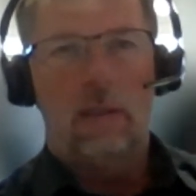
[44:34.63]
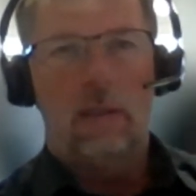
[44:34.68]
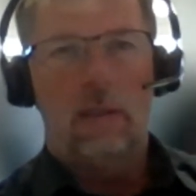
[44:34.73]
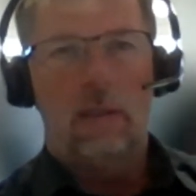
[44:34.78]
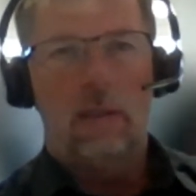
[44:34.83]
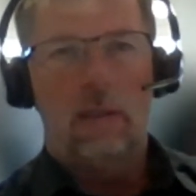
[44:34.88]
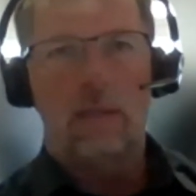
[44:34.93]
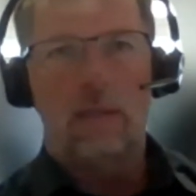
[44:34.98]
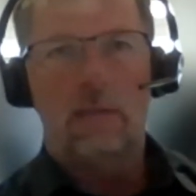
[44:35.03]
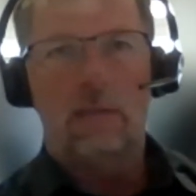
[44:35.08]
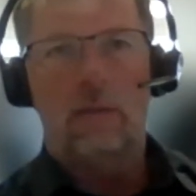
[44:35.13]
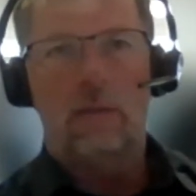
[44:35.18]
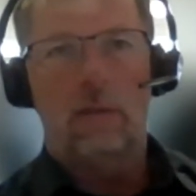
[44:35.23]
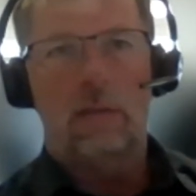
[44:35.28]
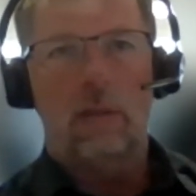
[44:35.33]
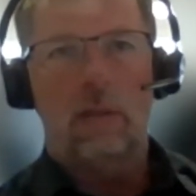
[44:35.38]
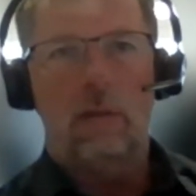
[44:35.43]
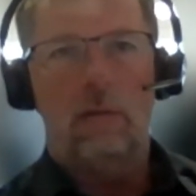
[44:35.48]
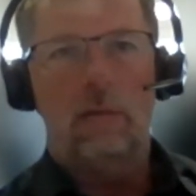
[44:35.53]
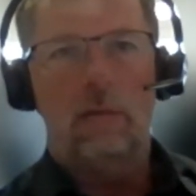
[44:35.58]
is
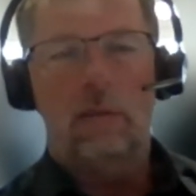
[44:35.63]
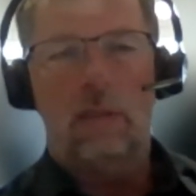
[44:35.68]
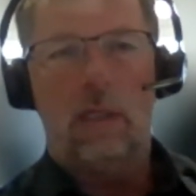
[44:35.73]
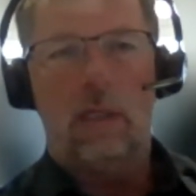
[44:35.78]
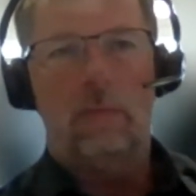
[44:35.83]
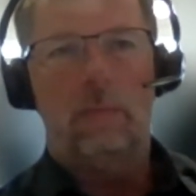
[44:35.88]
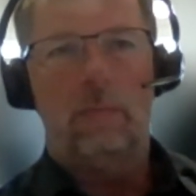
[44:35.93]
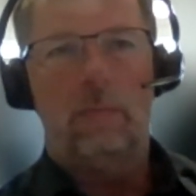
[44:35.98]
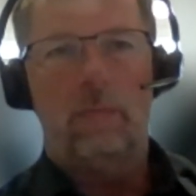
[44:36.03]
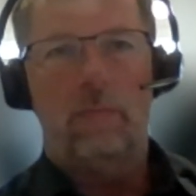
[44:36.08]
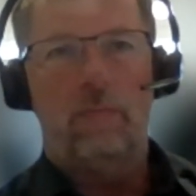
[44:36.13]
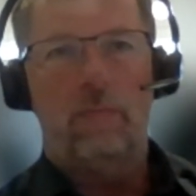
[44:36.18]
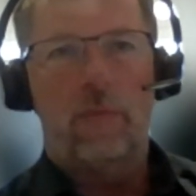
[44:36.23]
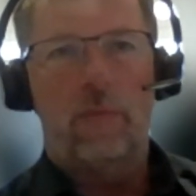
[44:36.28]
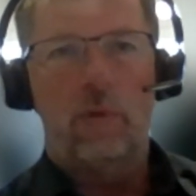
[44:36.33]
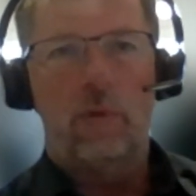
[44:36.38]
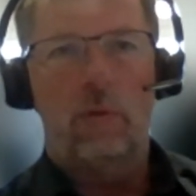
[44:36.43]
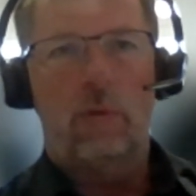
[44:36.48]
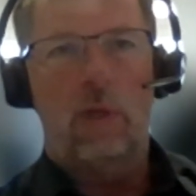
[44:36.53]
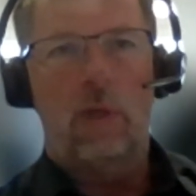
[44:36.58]
not a long time
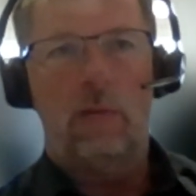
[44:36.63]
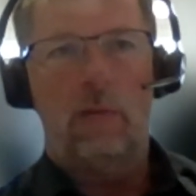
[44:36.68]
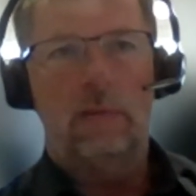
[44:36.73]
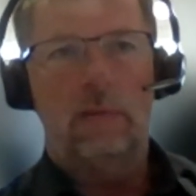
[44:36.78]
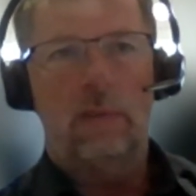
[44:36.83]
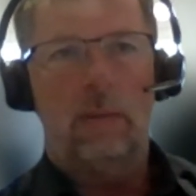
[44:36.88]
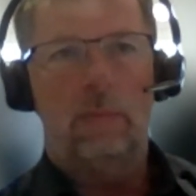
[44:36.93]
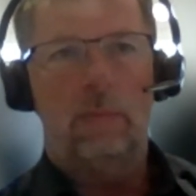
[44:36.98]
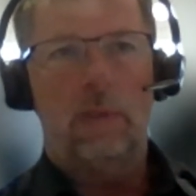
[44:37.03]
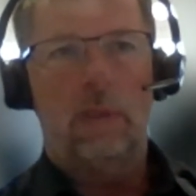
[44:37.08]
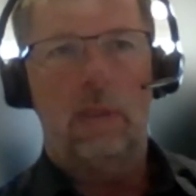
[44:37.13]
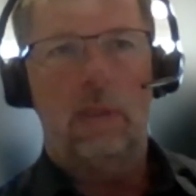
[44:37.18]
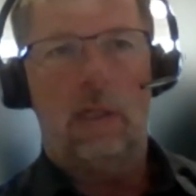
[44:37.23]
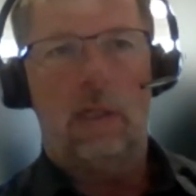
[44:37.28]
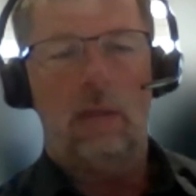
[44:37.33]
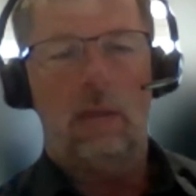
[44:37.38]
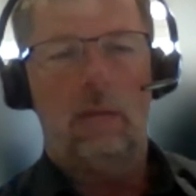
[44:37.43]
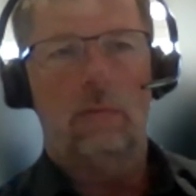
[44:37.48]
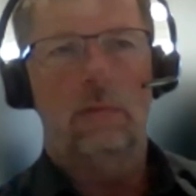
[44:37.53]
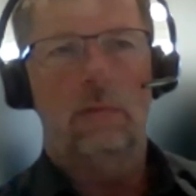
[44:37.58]
to have something
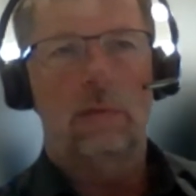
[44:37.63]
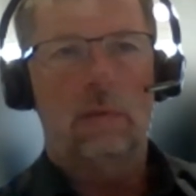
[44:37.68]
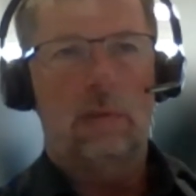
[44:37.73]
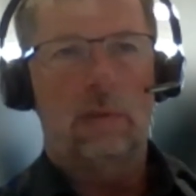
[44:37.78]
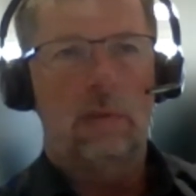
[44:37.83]
out.